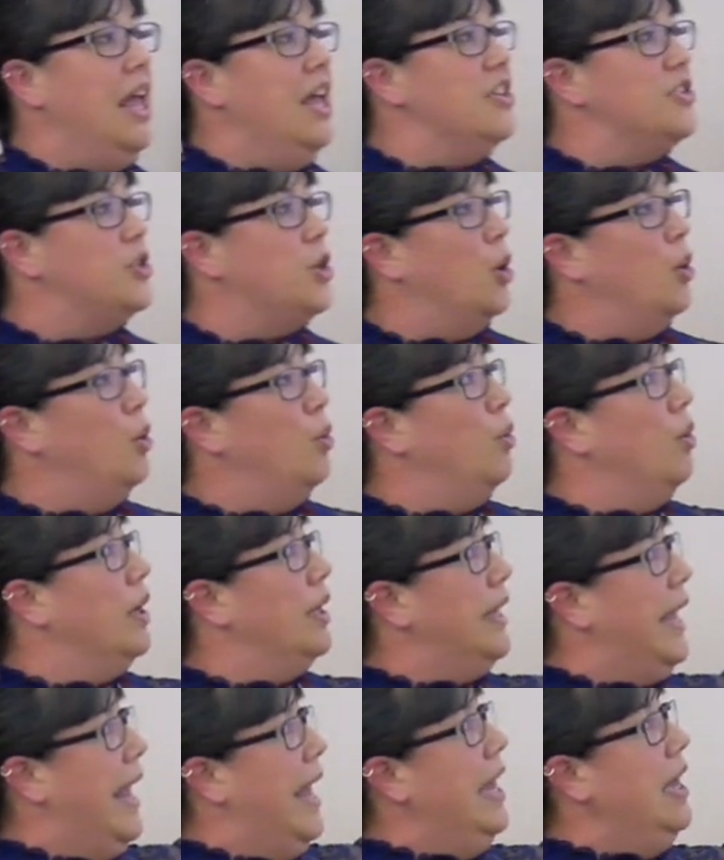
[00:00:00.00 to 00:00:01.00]
So
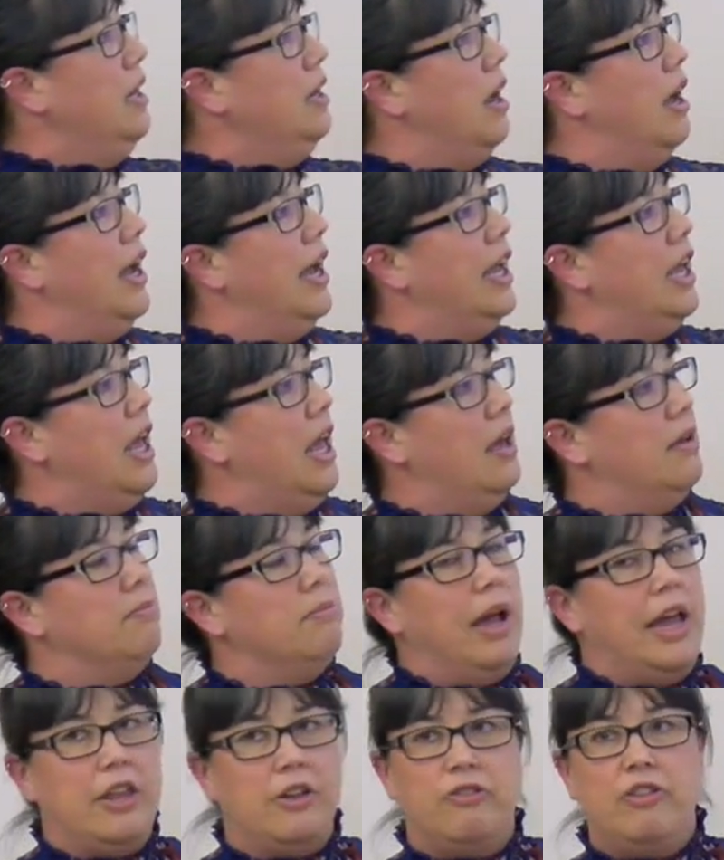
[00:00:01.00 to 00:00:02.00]
Kay and I and
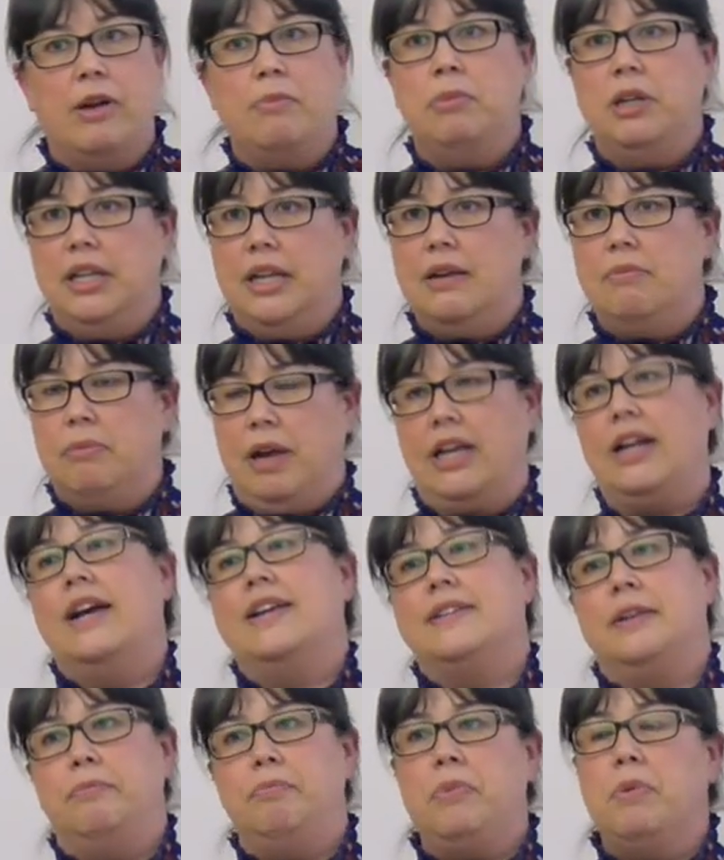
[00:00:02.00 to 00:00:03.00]
my other friend, my
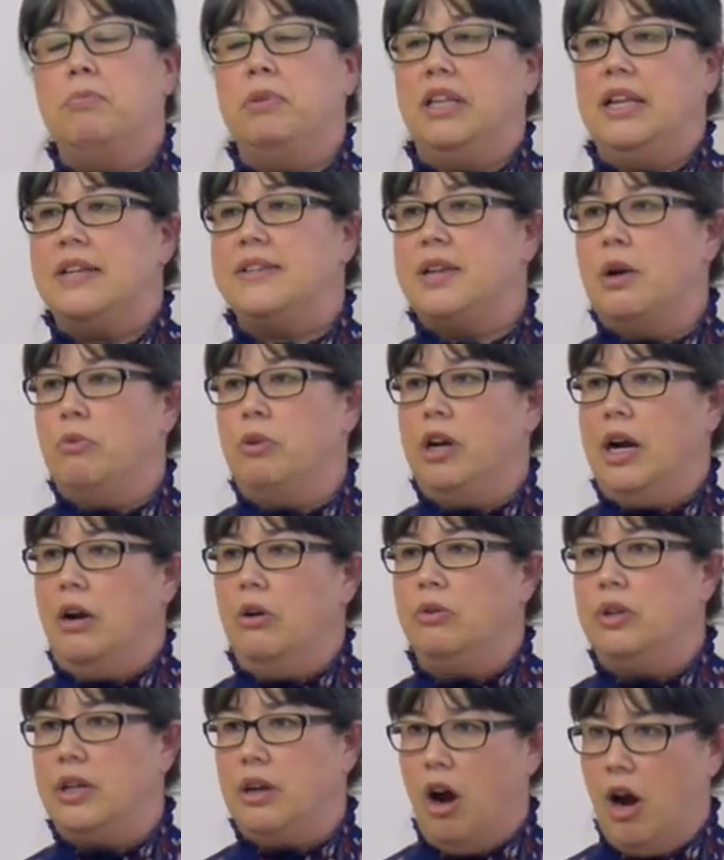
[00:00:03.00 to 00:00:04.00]
cousin, Melissa, we were
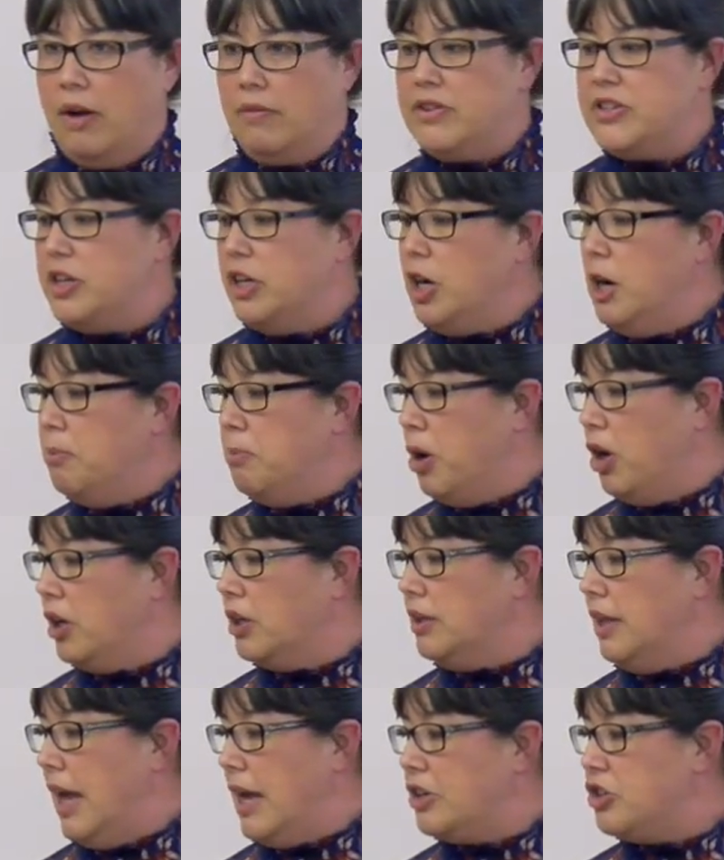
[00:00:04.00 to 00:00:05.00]
out harvesting our
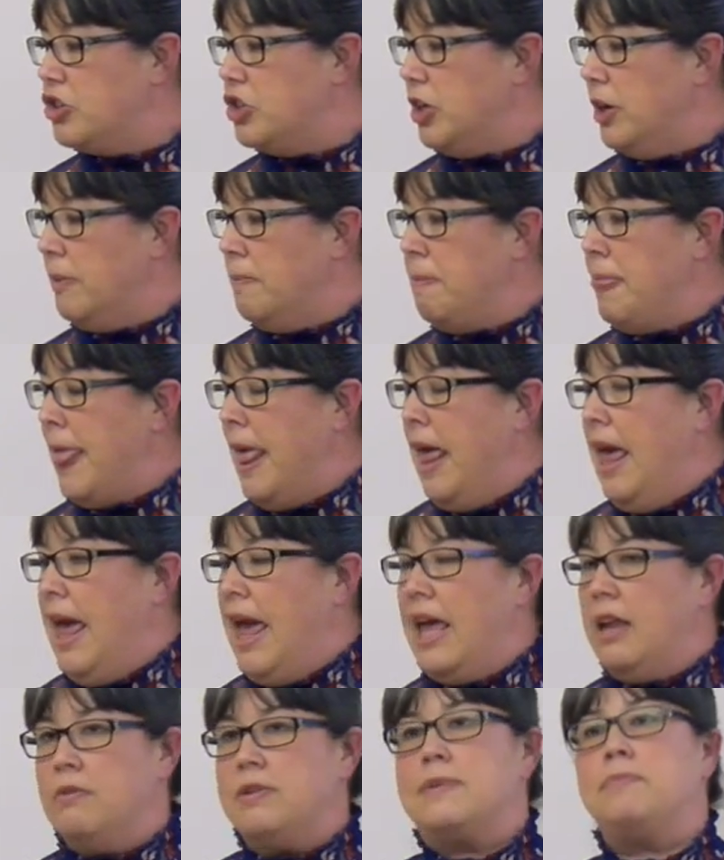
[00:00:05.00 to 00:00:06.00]
bark last year,
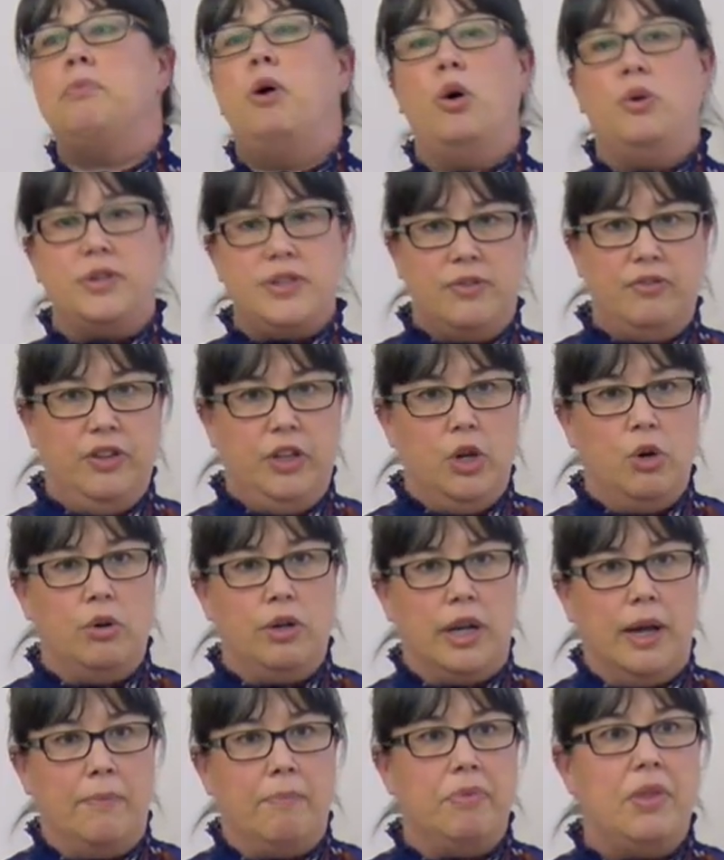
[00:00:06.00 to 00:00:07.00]
and it was
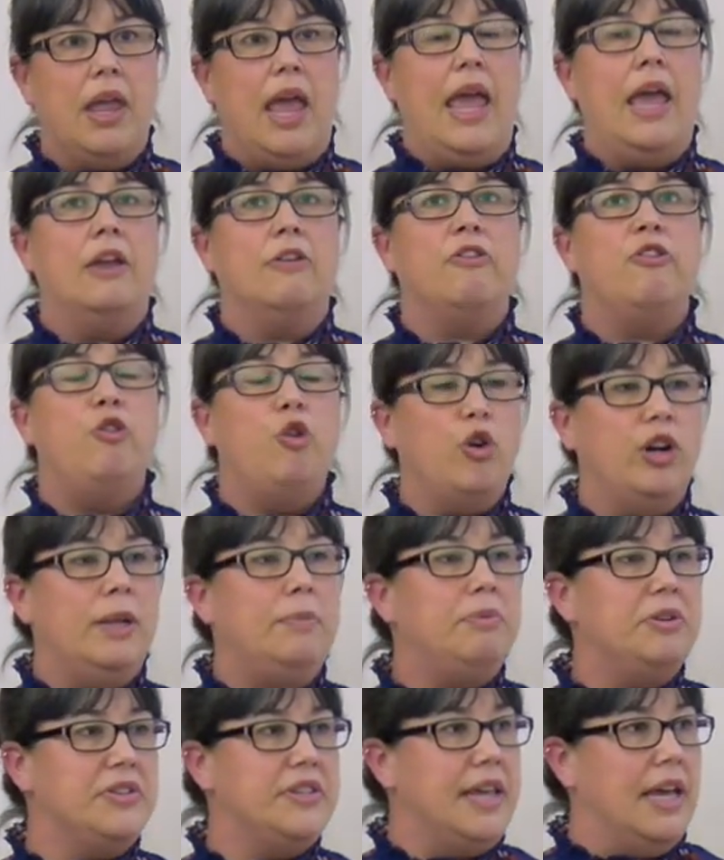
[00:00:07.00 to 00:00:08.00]
post-Fiona, and
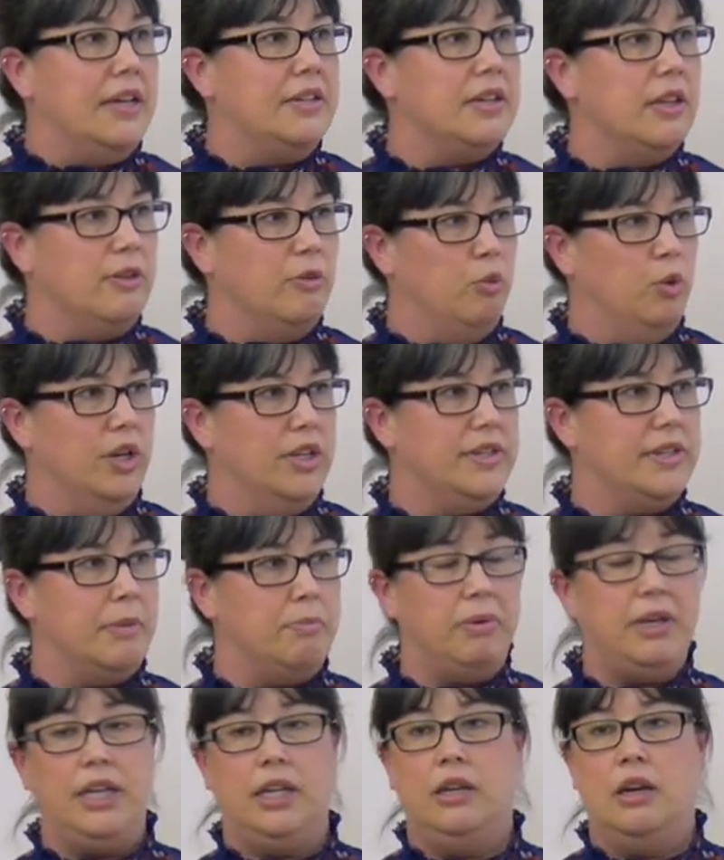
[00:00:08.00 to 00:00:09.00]
40% of the woods in
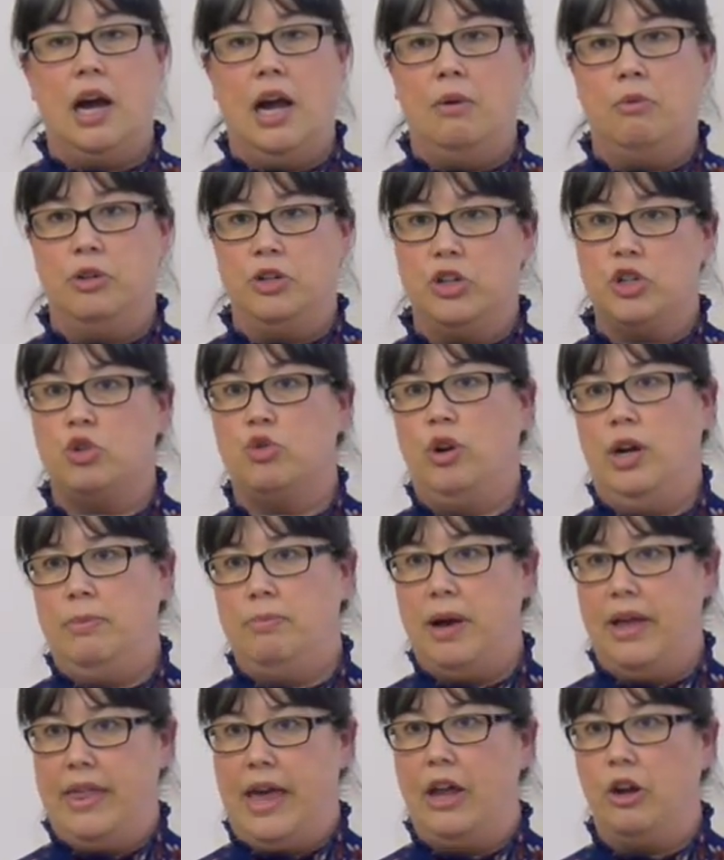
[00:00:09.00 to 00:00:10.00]
PEI were destroyed
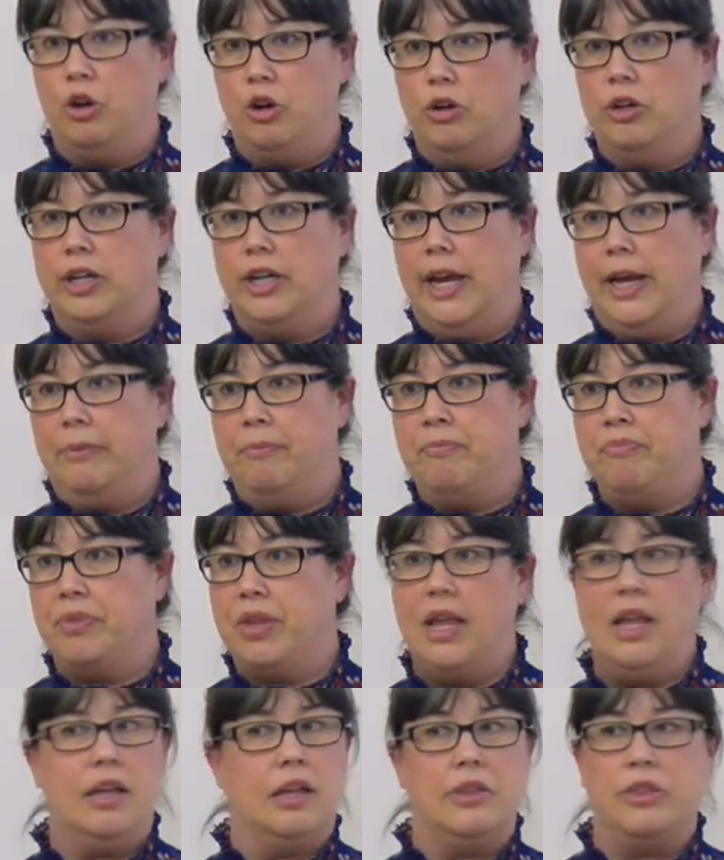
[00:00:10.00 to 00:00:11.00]
by that hurricane.
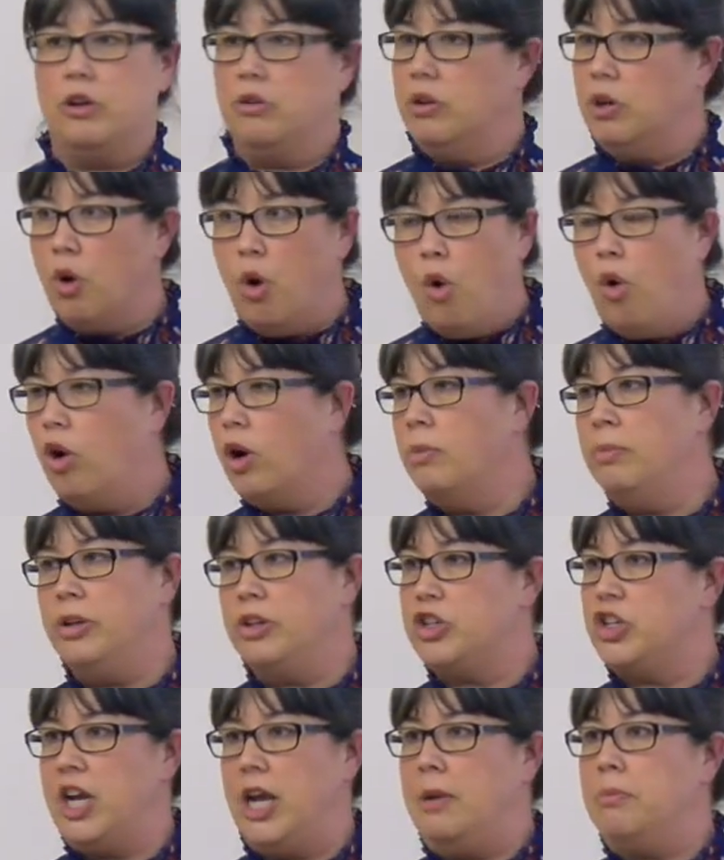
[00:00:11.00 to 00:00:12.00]
Uh, they're in horrible
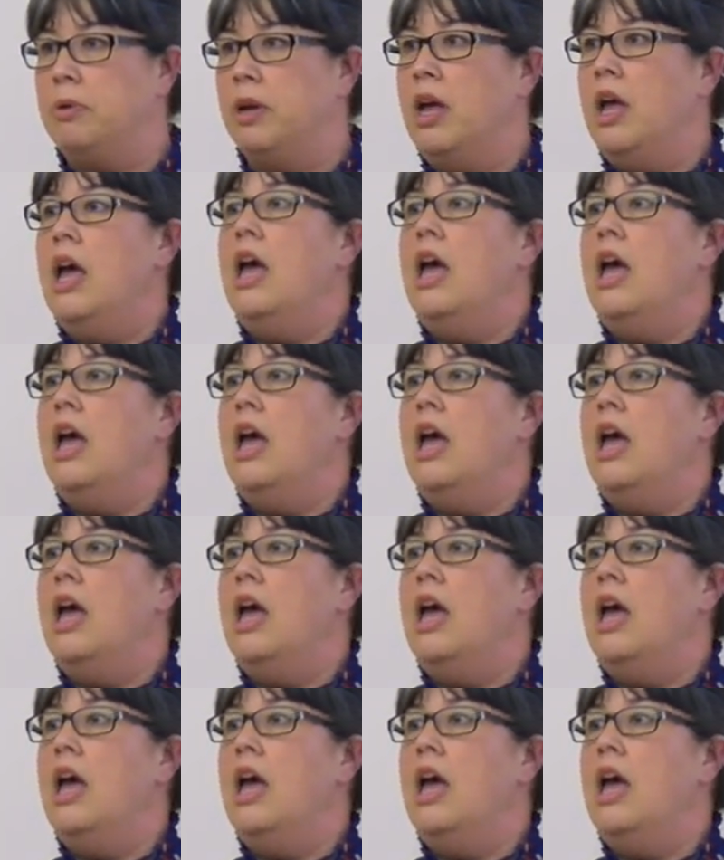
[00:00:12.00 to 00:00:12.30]
shape.